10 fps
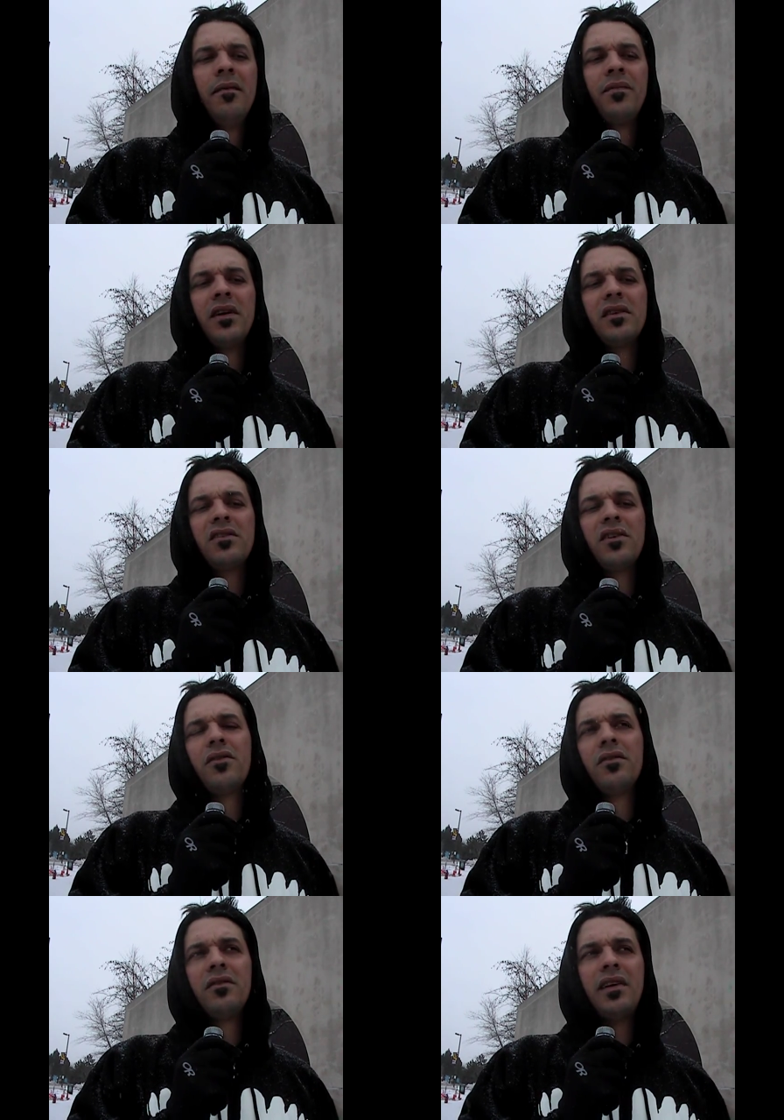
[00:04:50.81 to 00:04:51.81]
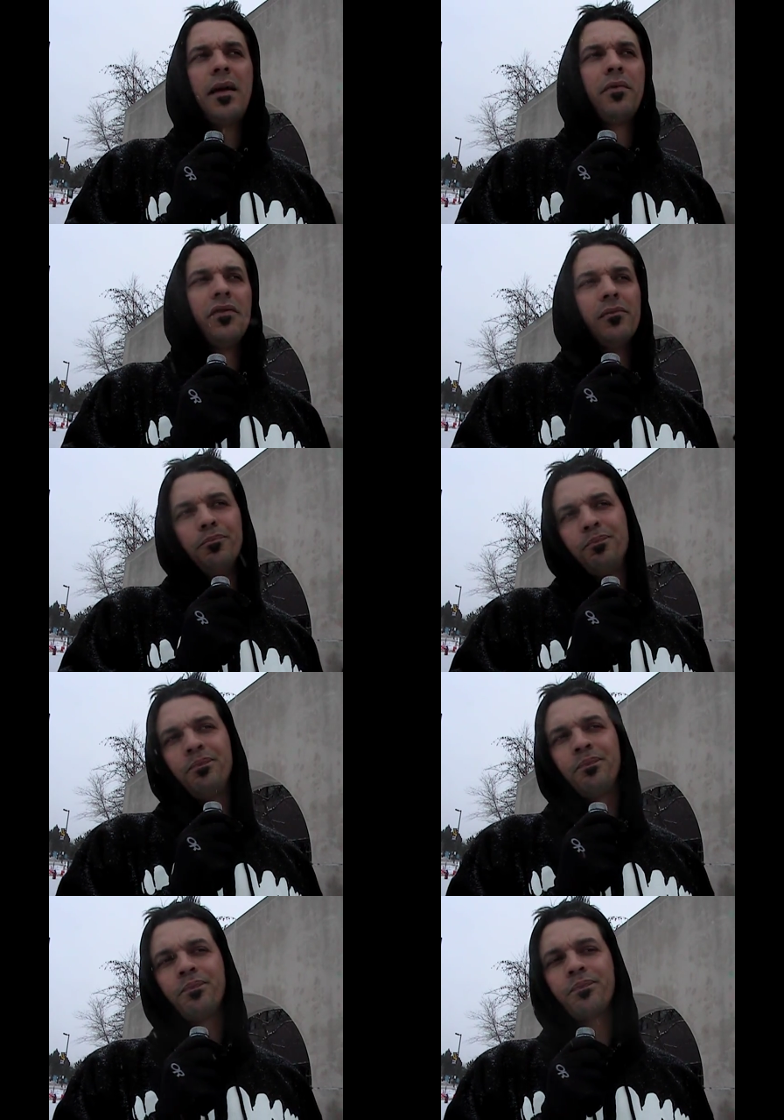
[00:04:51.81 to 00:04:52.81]
there's a certain type of
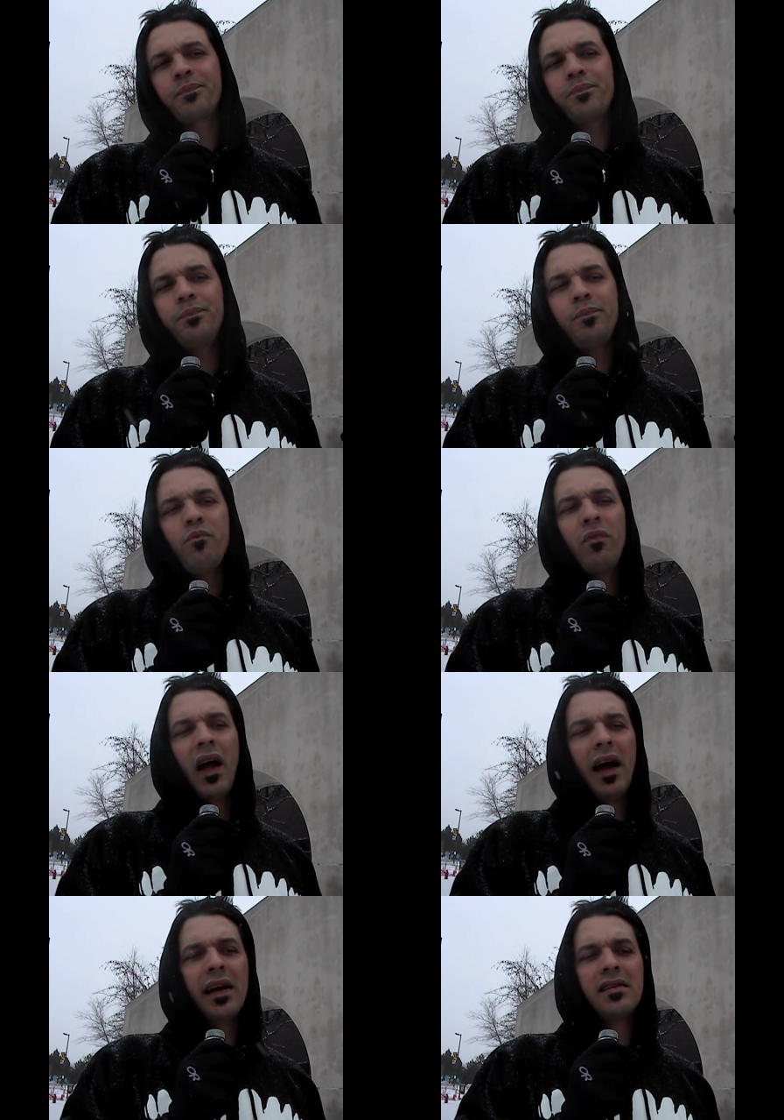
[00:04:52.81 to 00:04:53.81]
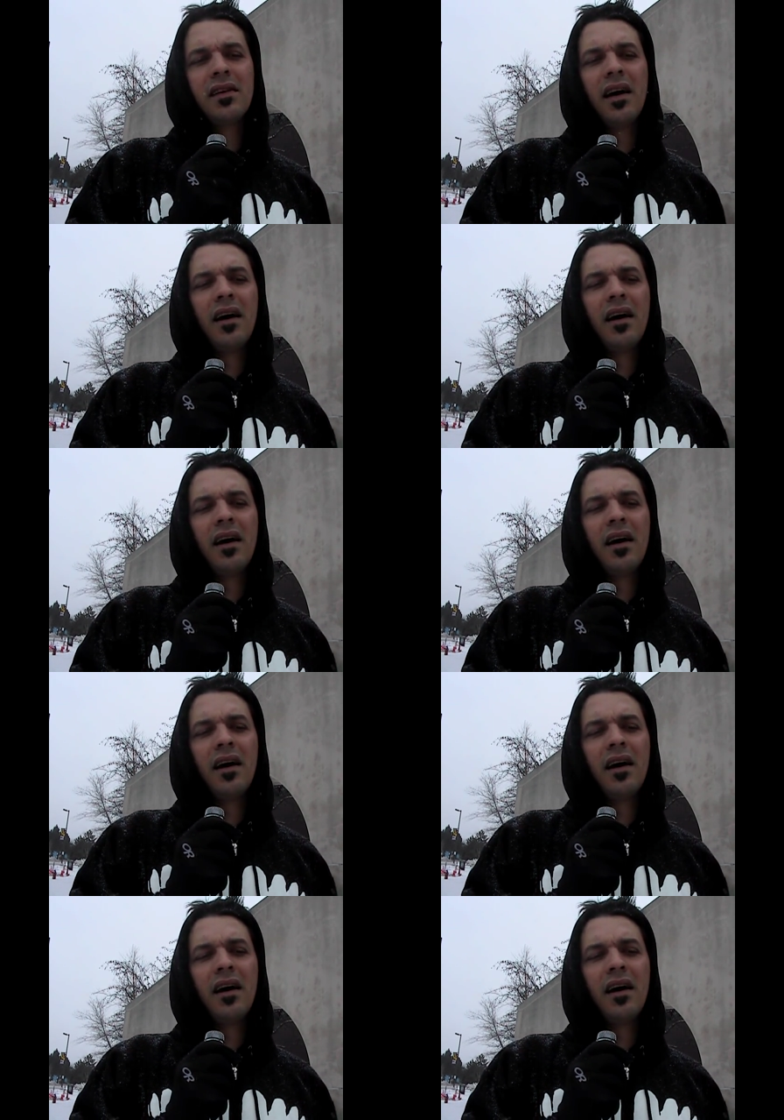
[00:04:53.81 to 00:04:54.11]
I guess